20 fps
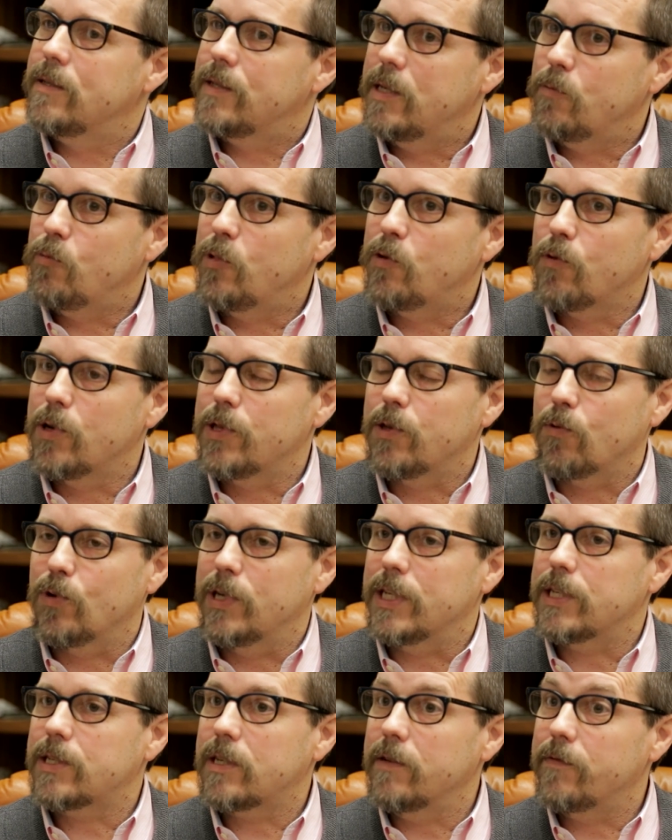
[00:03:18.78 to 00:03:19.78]
then we run the
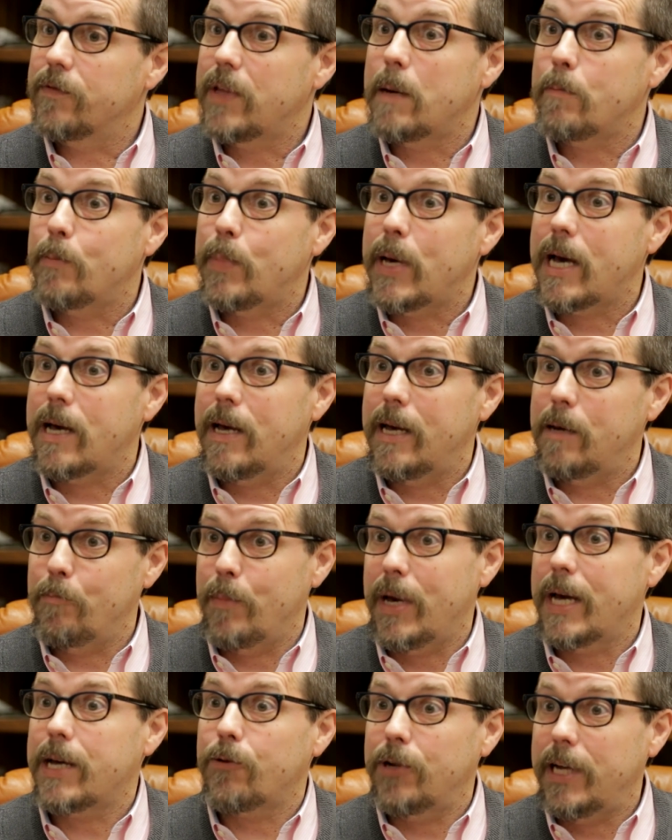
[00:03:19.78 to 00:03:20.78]
risk of that
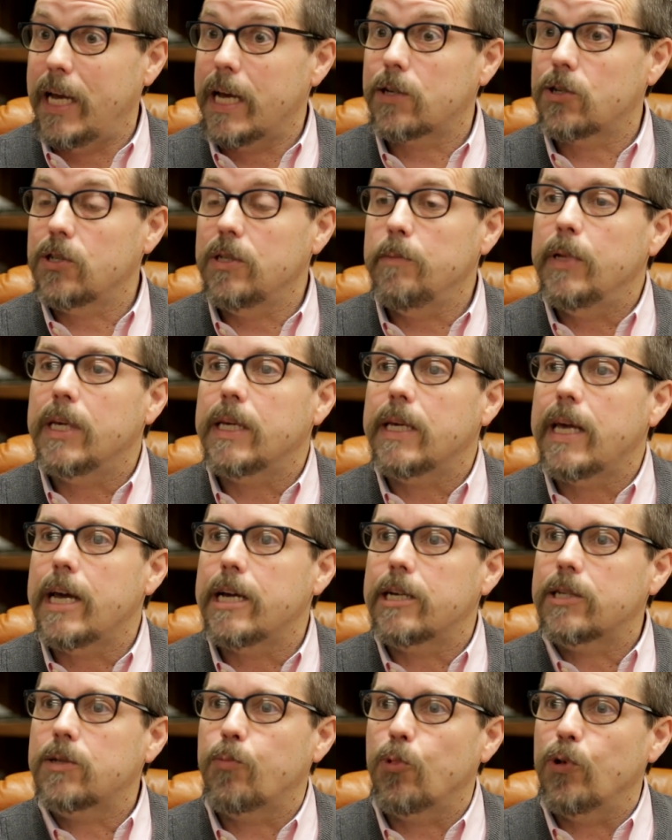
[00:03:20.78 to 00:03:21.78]
battery actually being
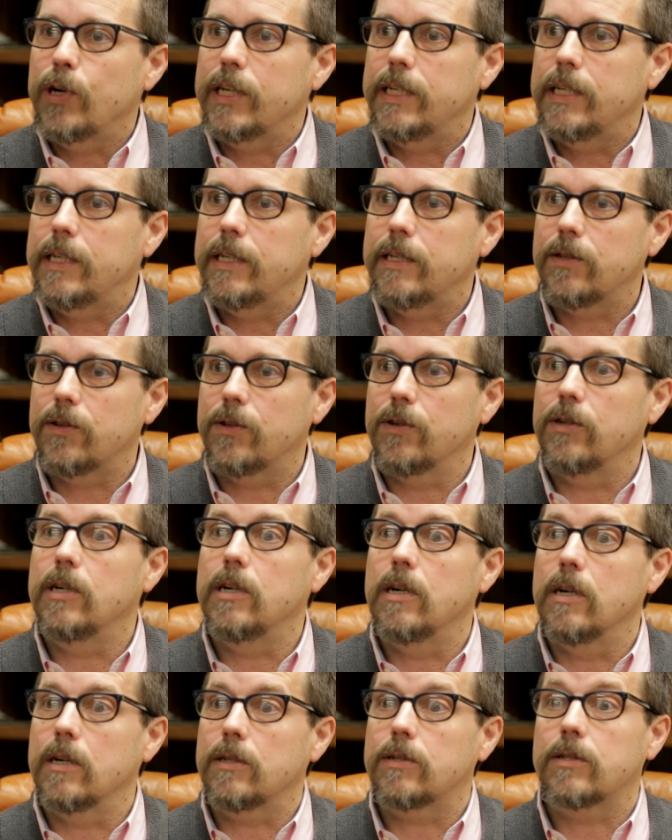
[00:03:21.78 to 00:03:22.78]
aspirated into the
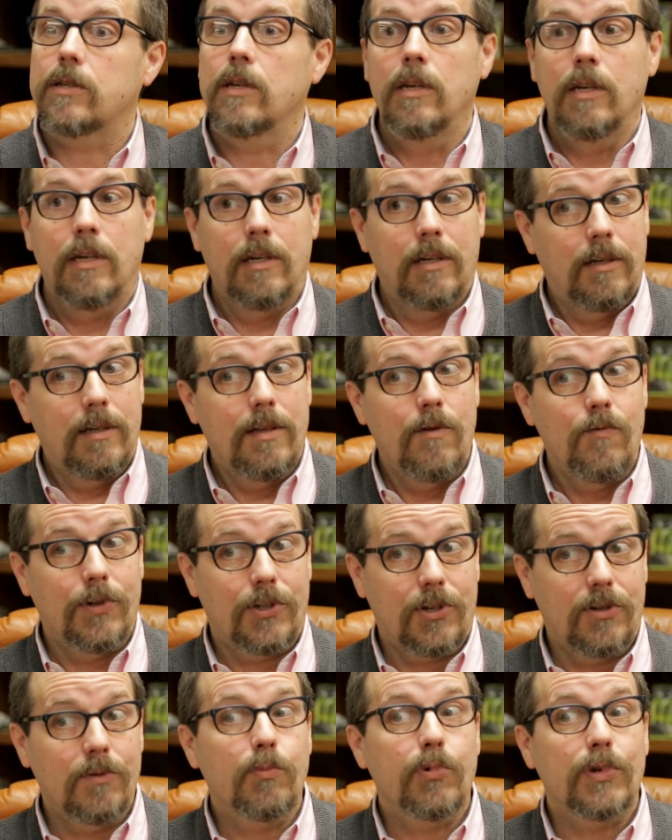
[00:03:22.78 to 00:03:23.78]
lungs,
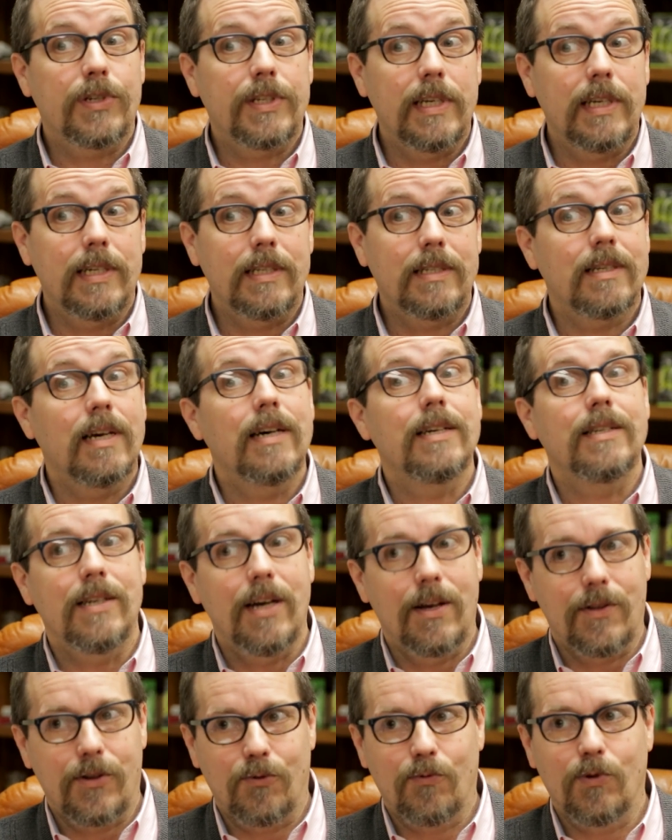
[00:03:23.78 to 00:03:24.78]
which could present
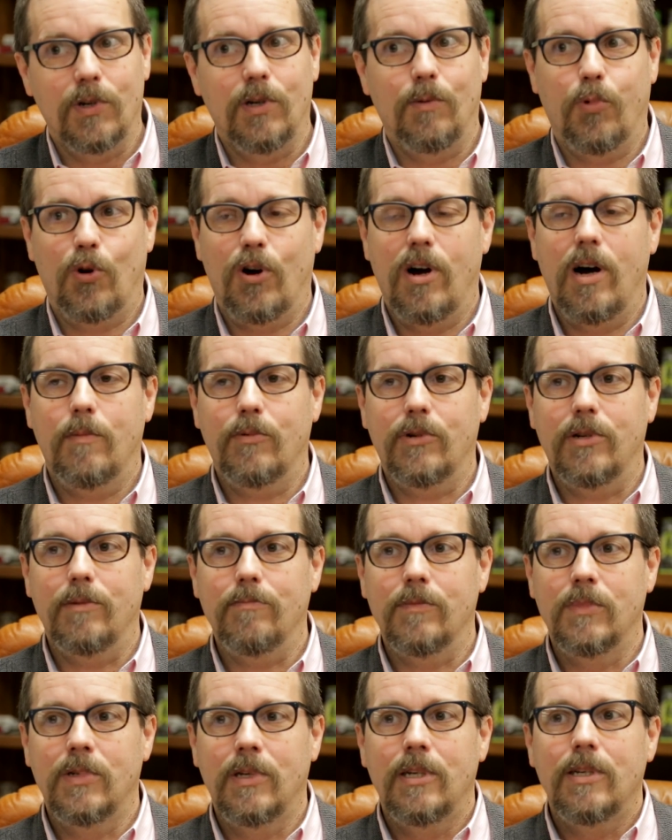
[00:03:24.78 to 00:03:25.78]
another real
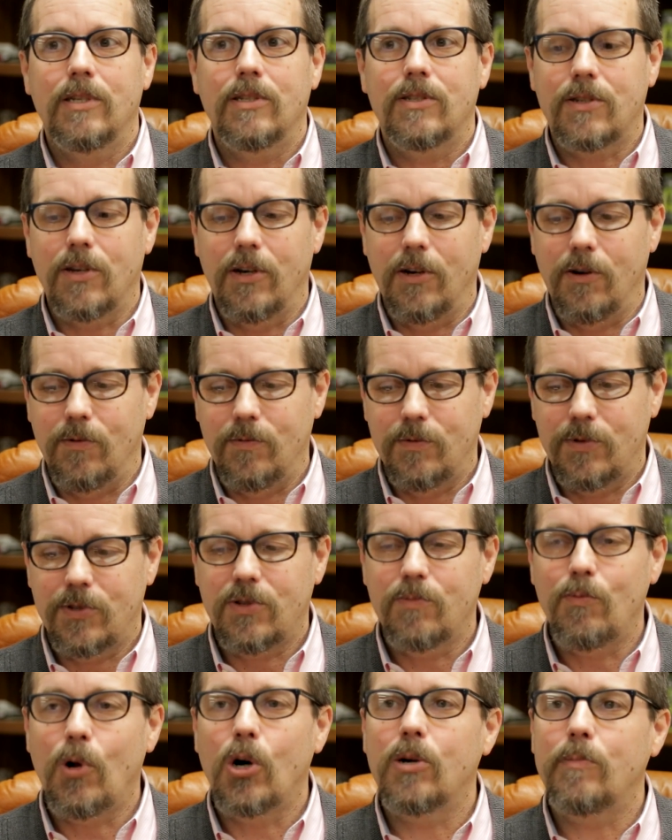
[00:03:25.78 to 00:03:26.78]
problem. So
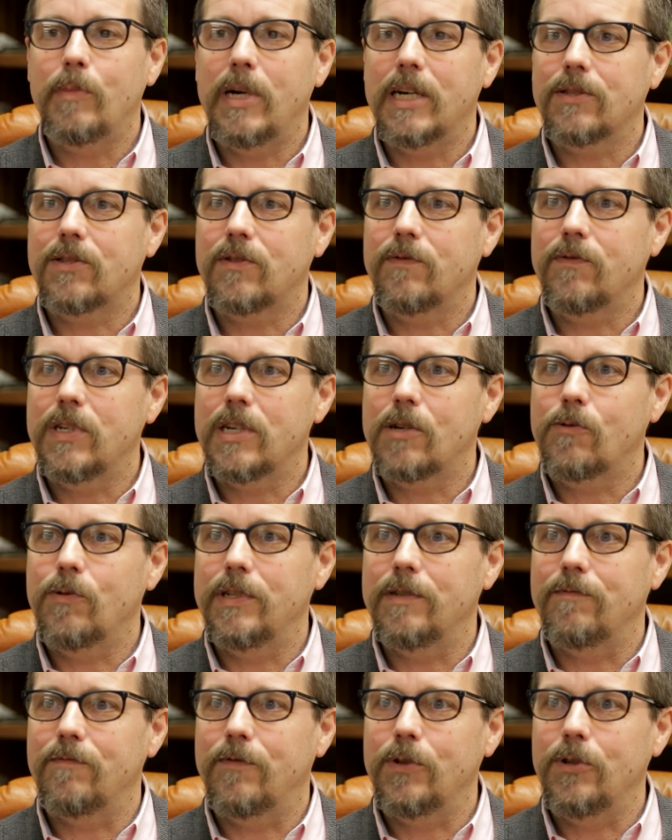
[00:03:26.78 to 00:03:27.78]
small amounts of
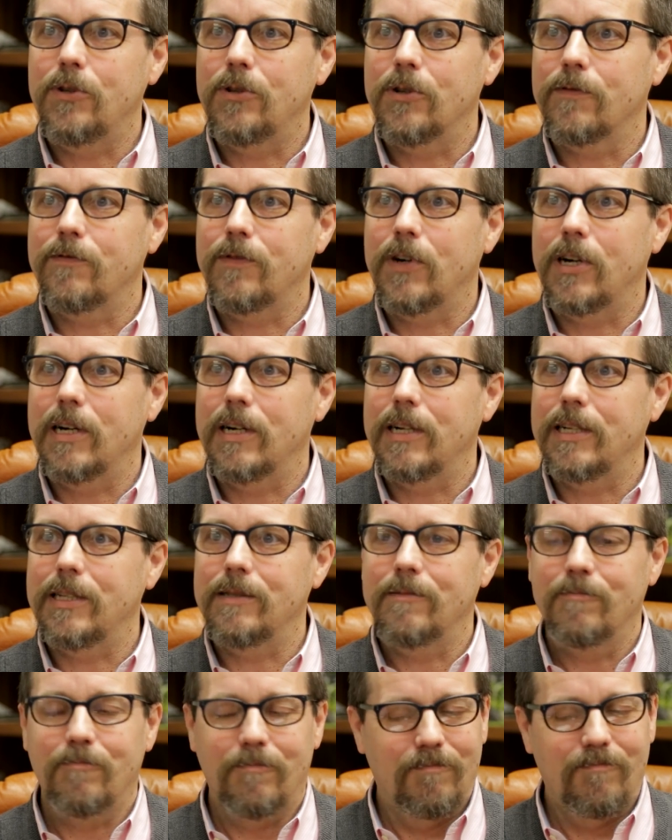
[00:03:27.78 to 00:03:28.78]
liquid and food are
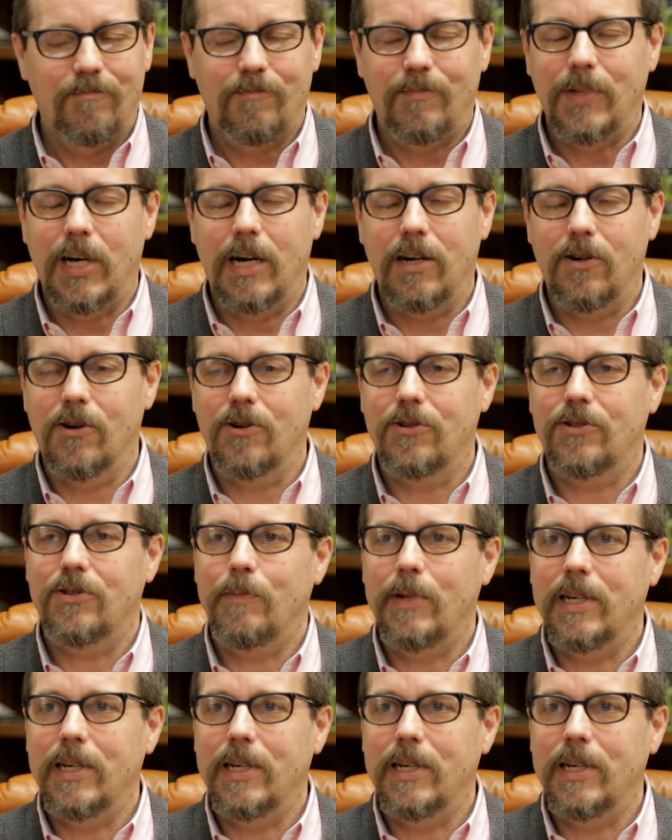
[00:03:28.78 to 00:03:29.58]
fine, not large